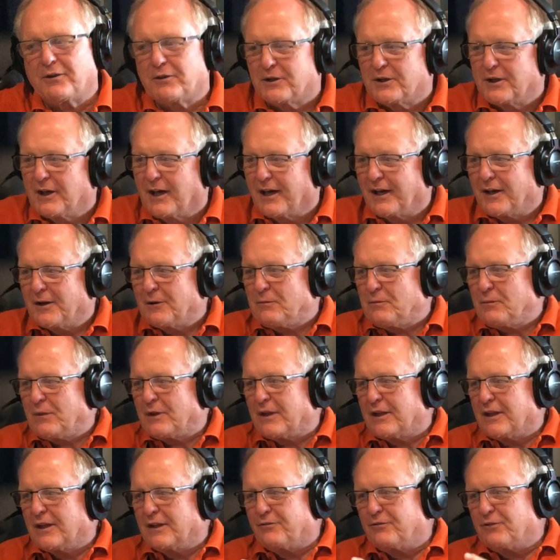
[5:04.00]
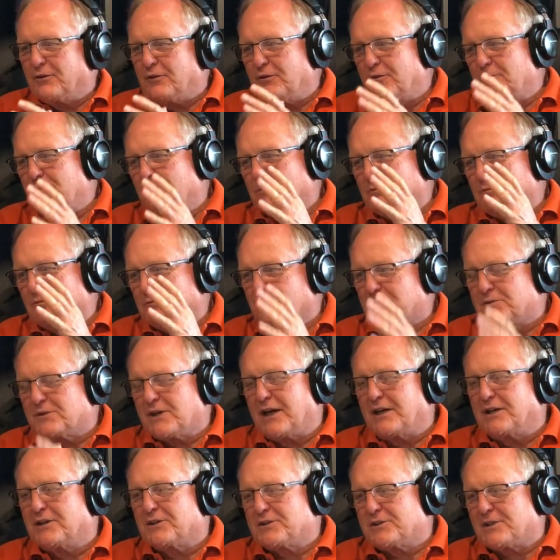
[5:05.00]
day, if you,
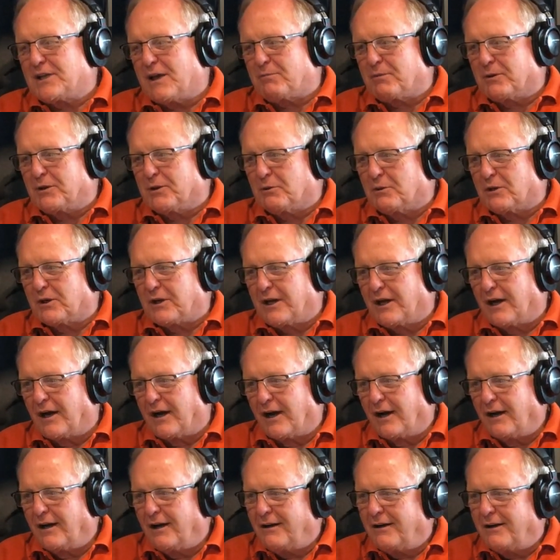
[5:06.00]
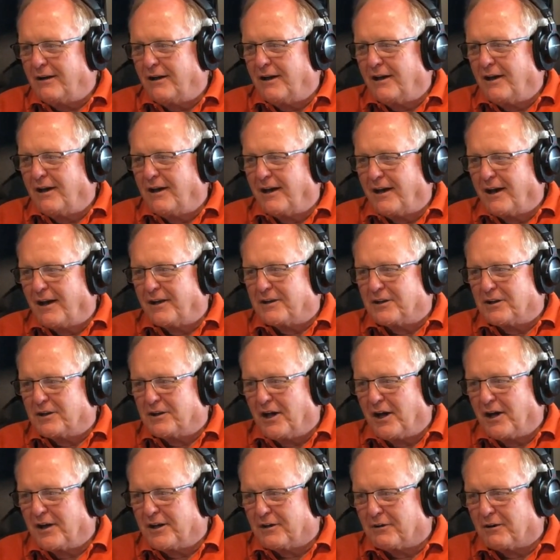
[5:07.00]
say you step into a car and you
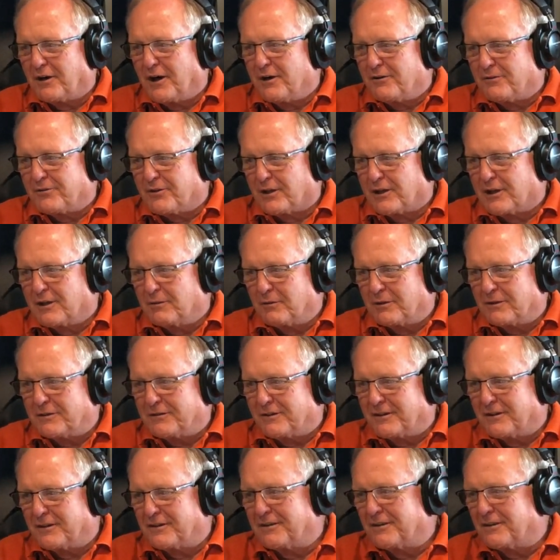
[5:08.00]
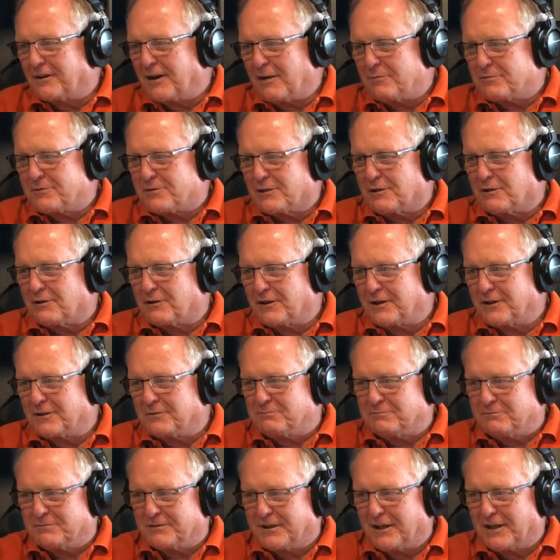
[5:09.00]
know you're over the limit, you're absolutely
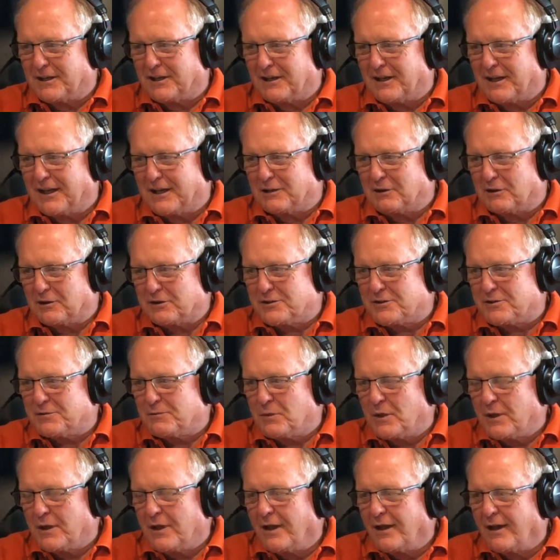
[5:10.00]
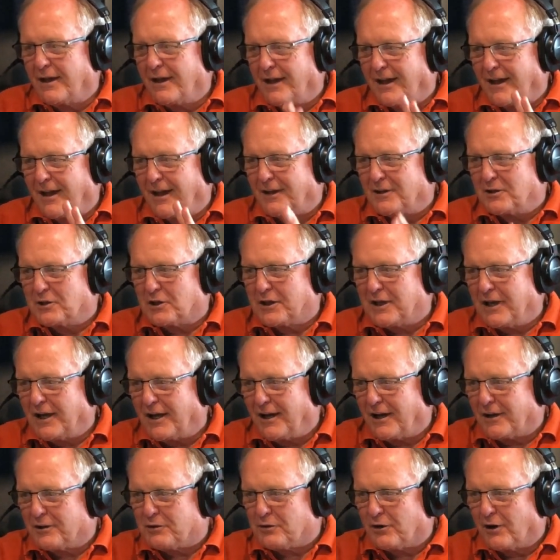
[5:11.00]
legless, and your
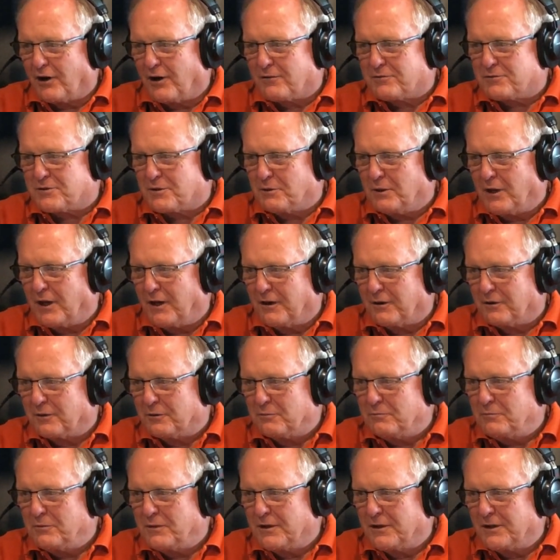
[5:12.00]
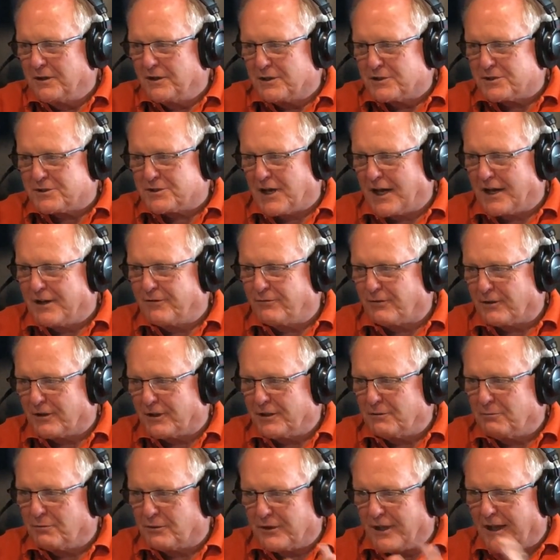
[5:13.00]
car drives you home
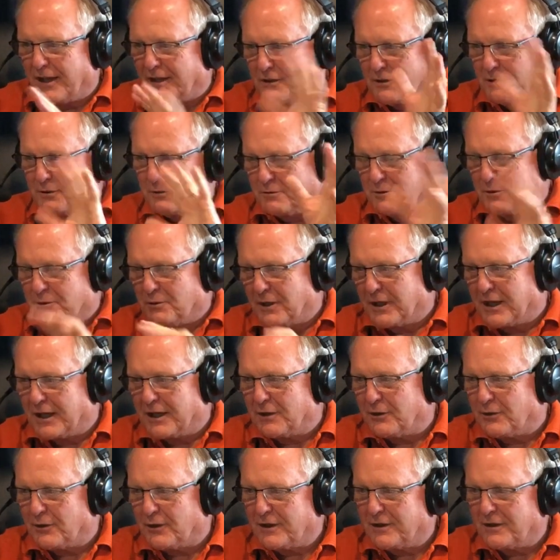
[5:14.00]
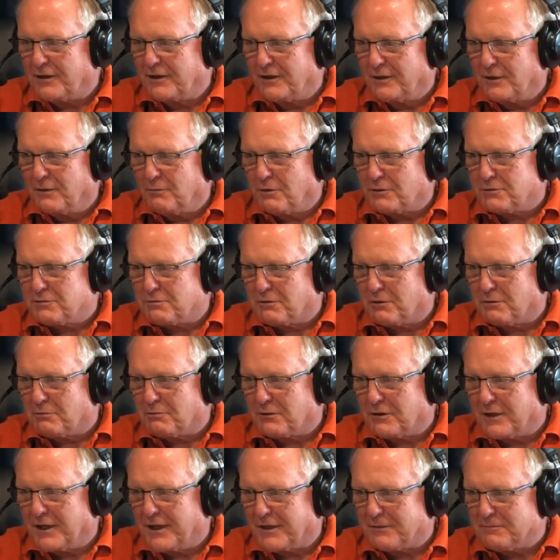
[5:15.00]
safely without you doing anything, what's wrong
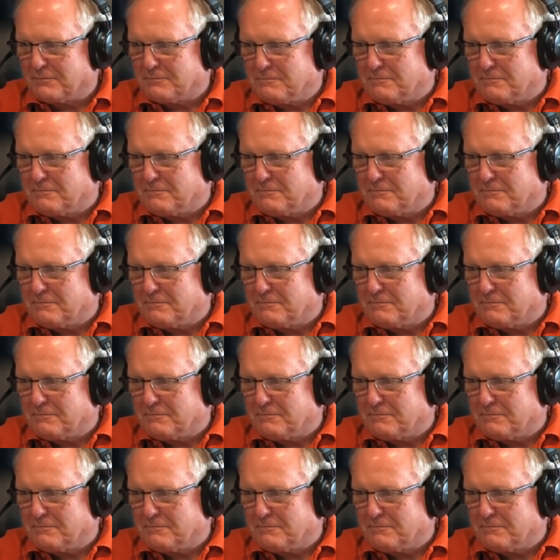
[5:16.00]
with that?